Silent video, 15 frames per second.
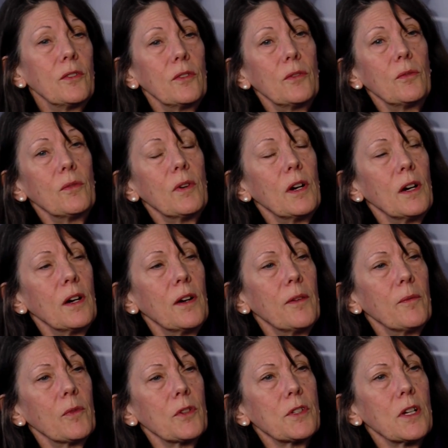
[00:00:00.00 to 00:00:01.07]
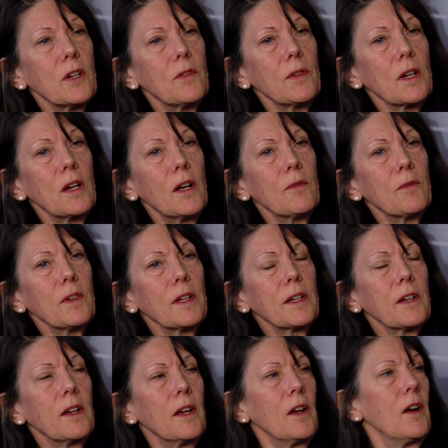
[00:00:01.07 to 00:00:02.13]
to uh, resolve a
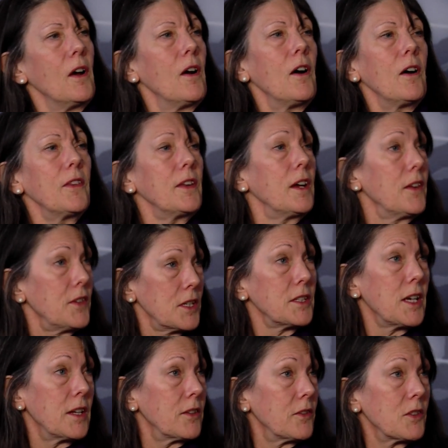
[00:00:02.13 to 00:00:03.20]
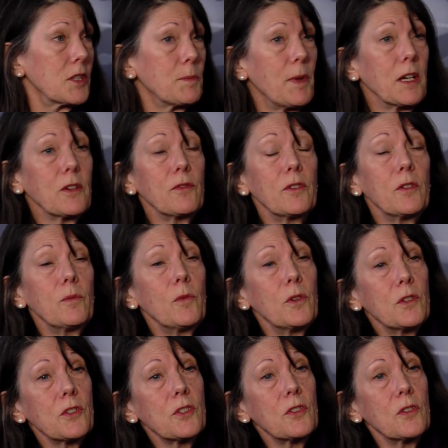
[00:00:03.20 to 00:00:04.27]
conflict. On the other side of the spectrum
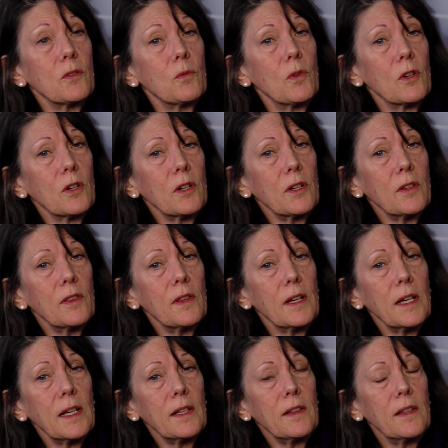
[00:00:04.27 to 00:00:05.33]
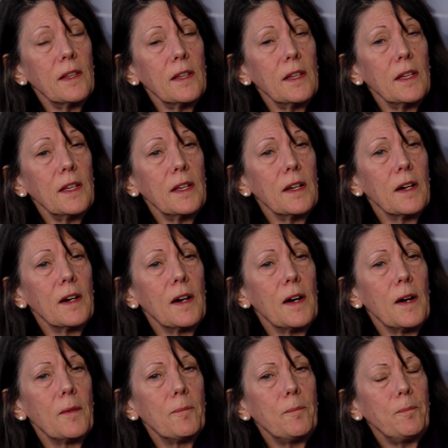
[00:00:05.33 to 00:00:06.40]
was the work that the
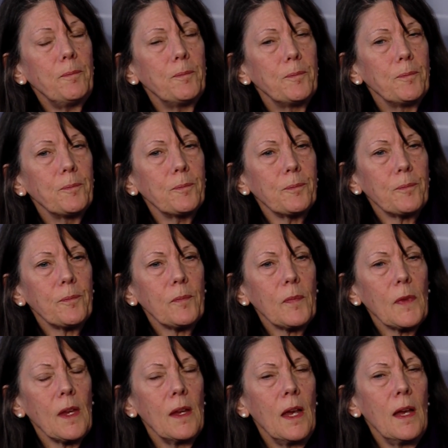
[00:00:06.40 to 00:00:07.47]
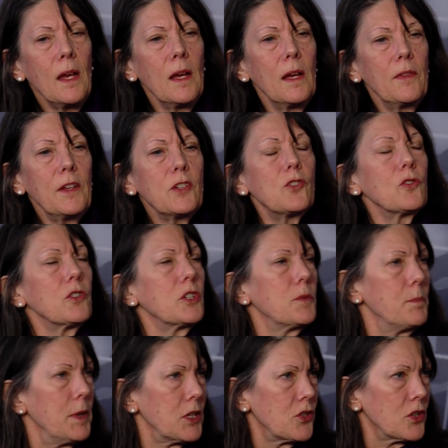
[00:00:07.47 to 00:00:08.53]
um, that
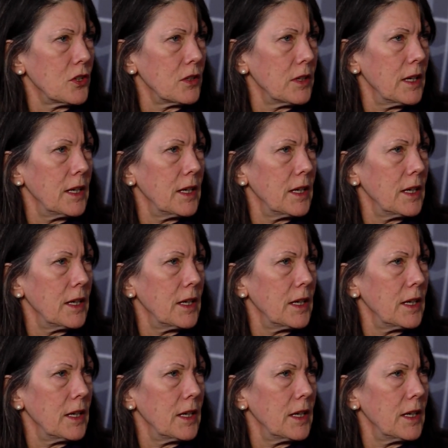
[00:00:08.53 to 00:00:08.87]
George Mitchell